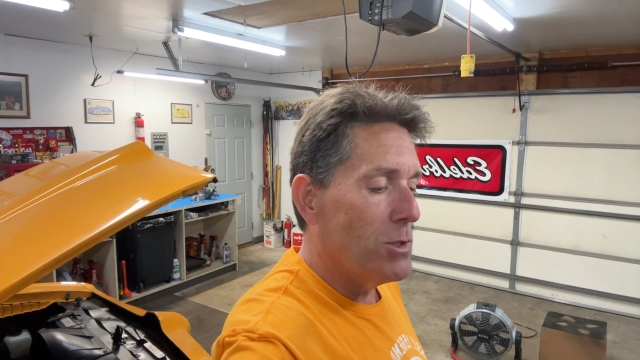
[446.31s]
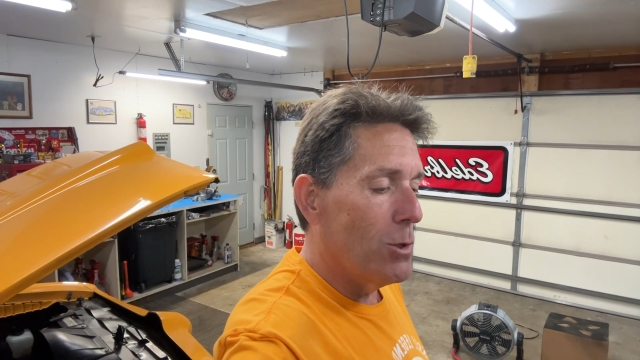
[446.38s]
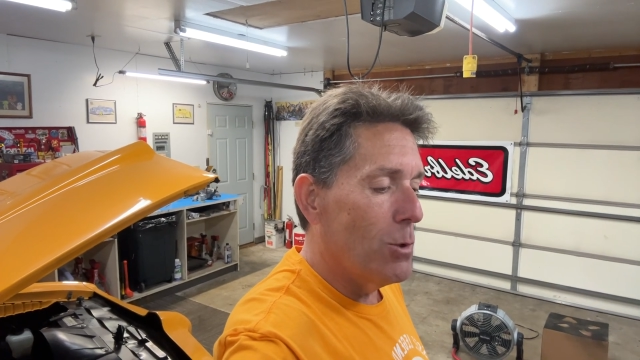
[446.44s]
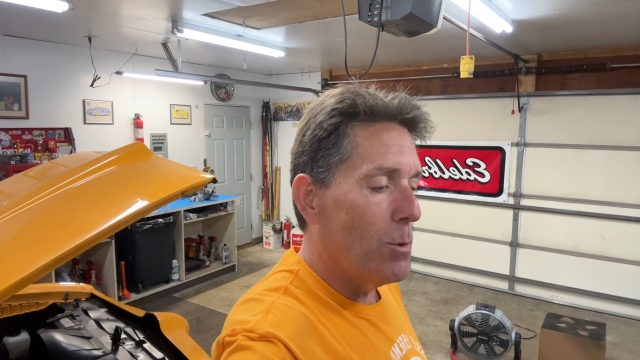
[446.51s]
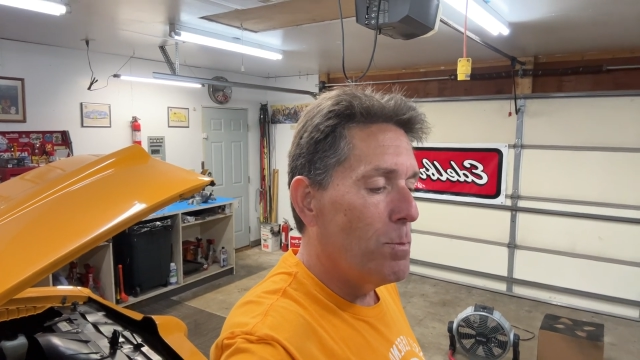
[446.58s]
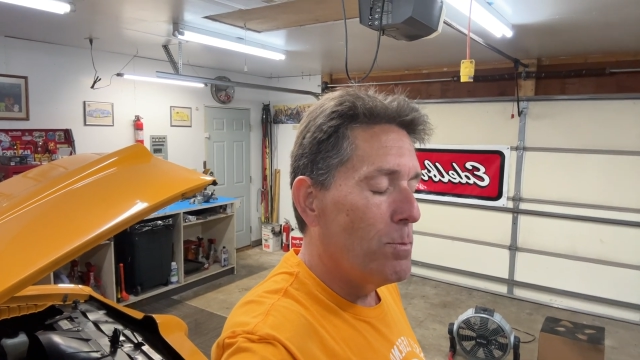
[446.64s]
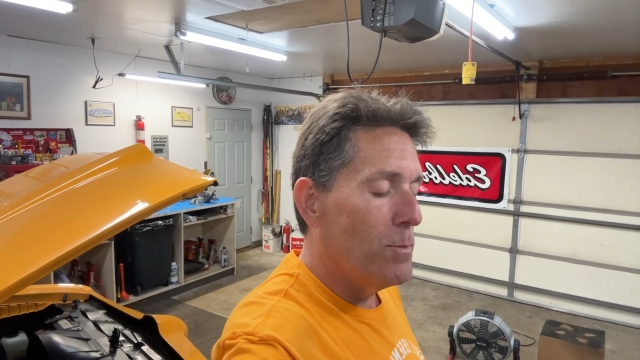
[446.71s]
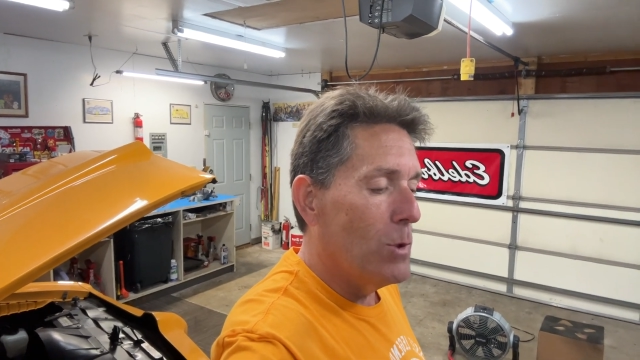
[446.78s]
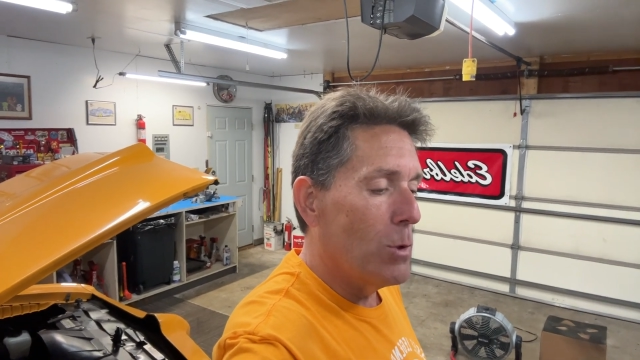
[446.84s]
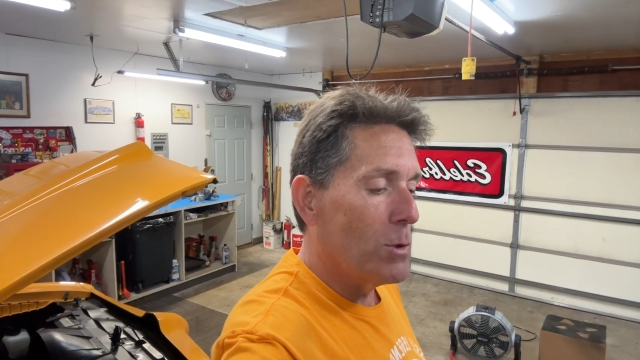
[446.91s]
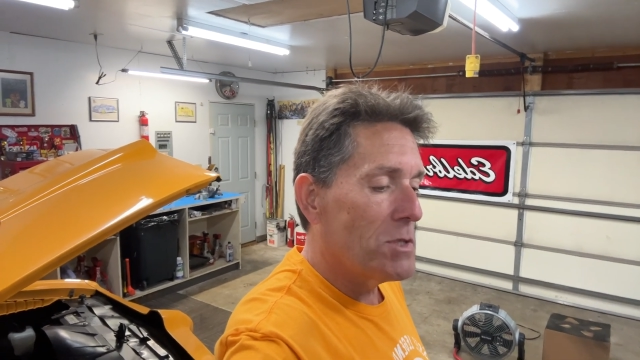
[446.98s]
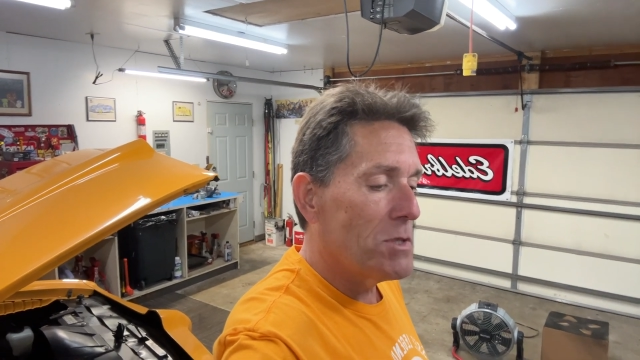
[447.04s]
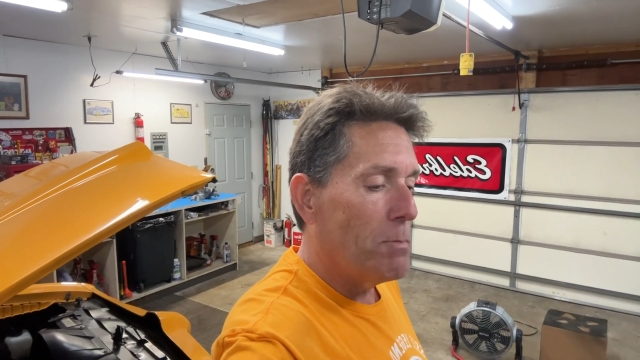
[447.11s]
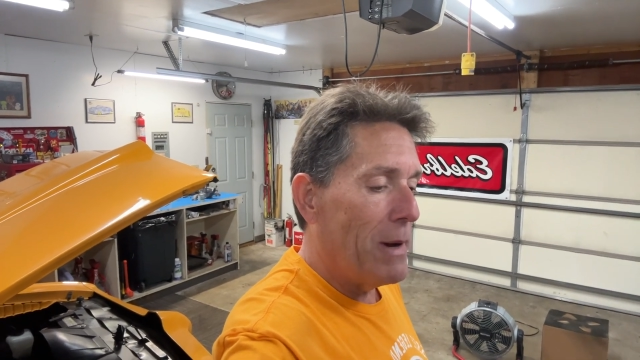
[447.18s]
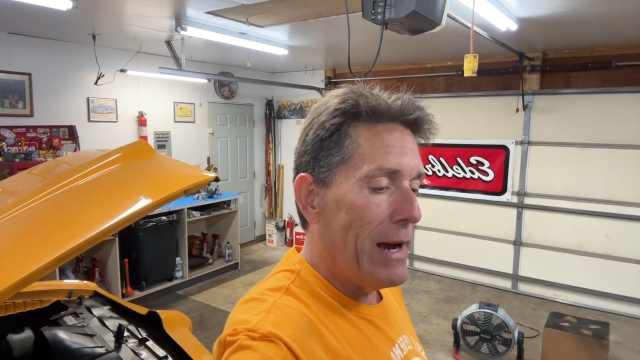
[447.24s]
low
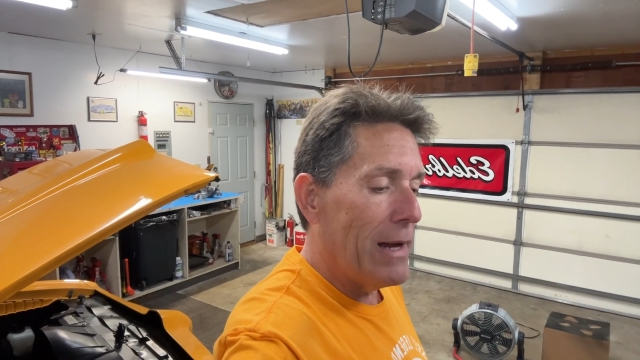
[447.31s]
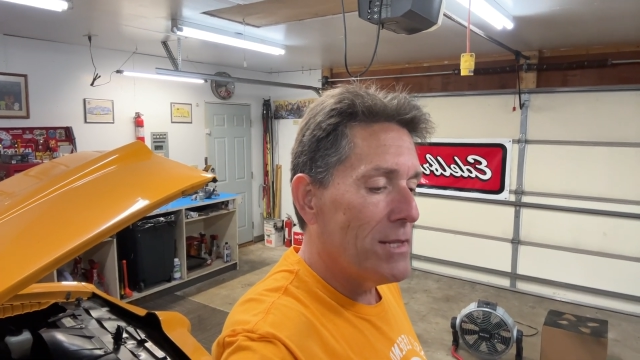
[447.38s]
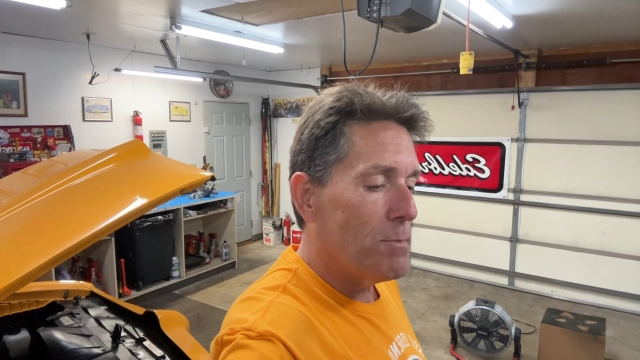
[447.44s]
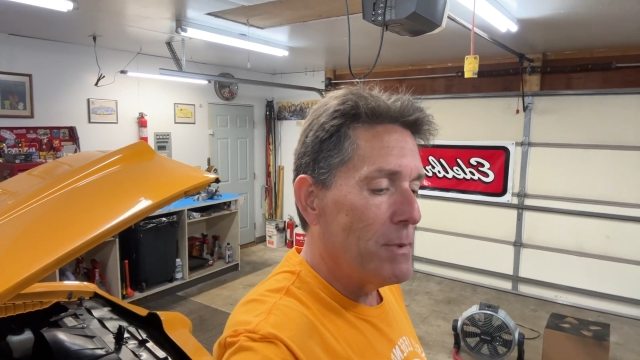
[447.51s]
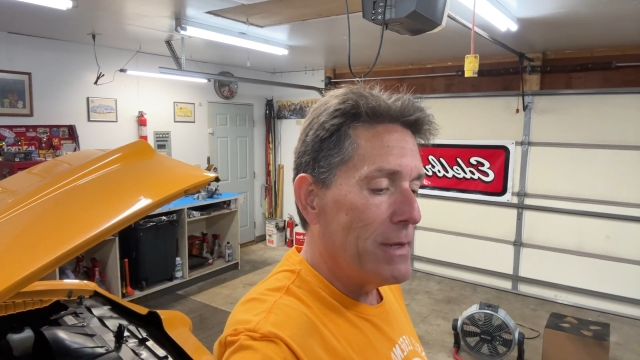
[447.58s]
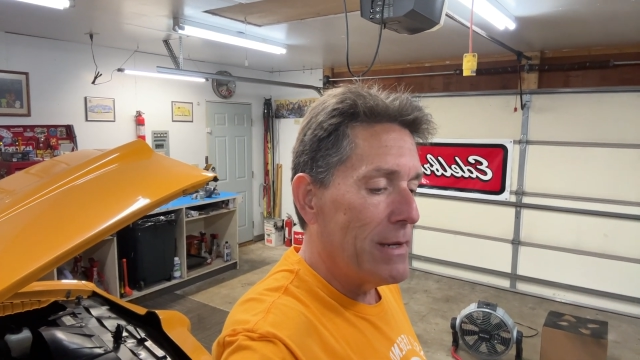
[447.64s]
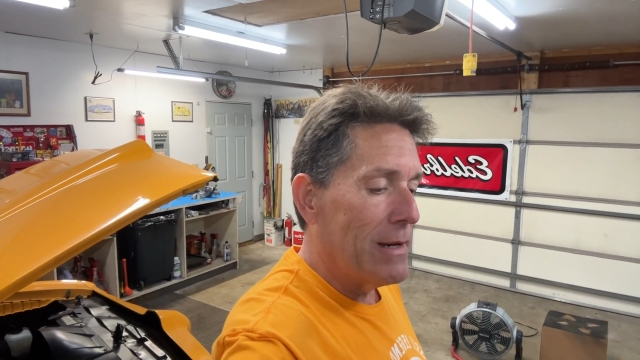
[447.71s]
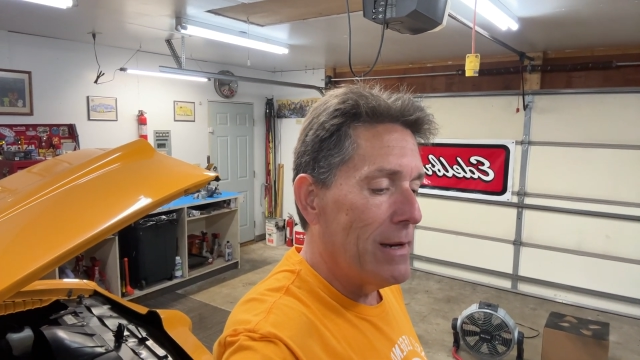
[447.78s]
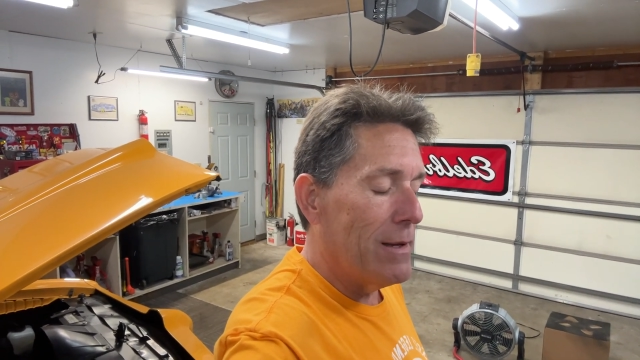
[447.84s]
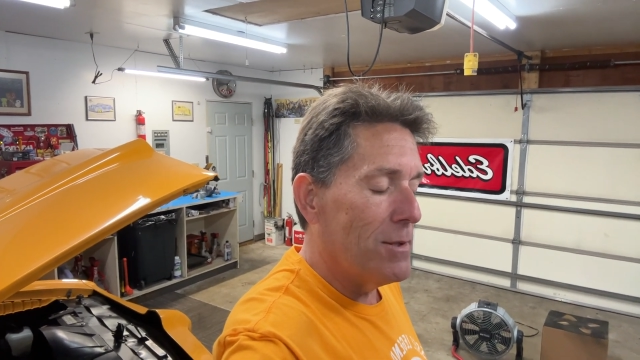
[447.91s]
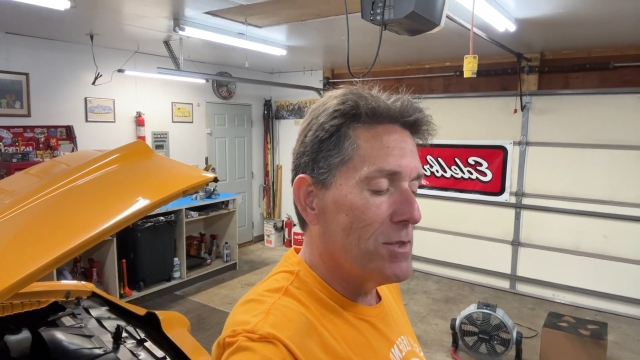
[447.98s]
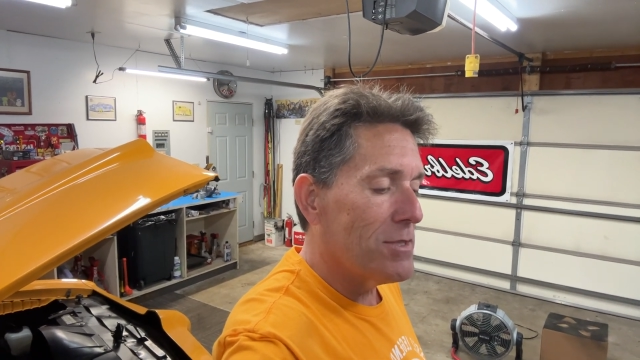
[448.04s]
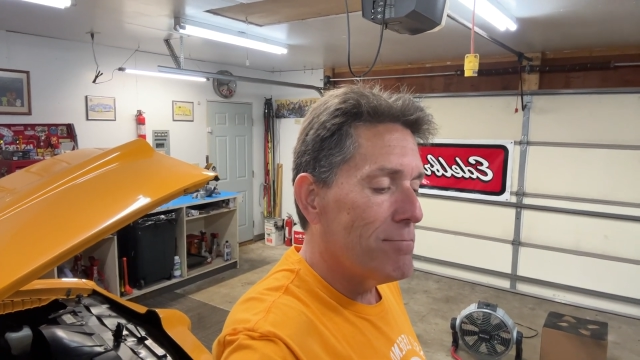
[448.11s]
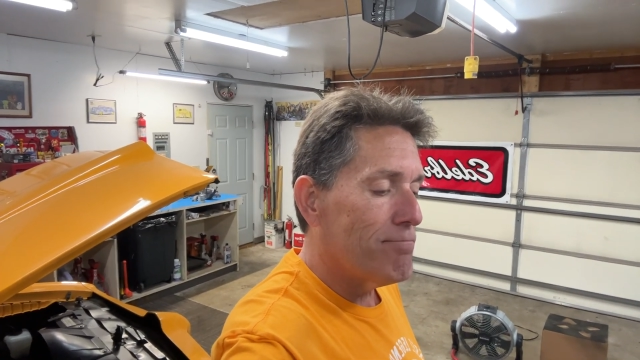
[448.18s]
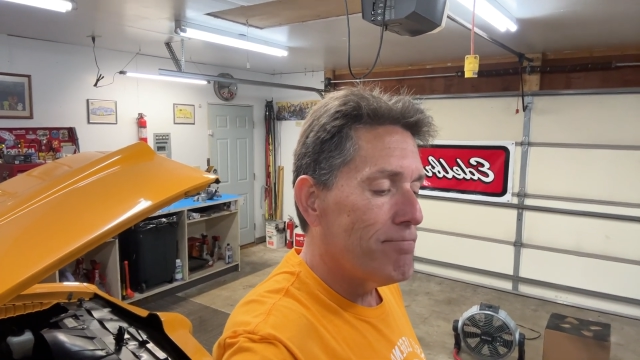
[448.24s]
spots
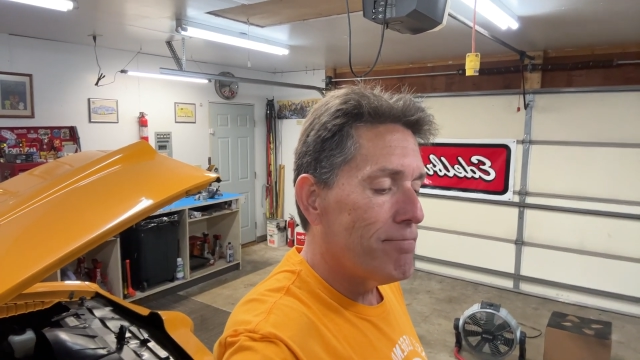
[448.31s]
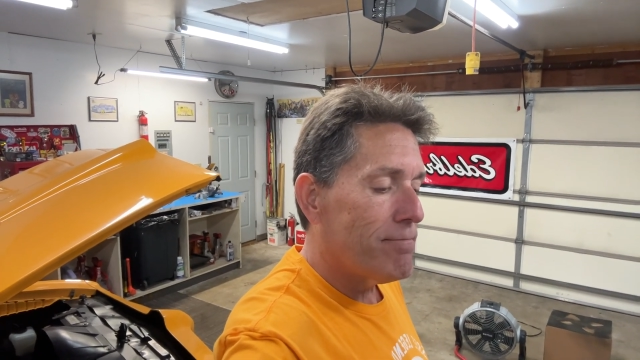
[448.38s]
because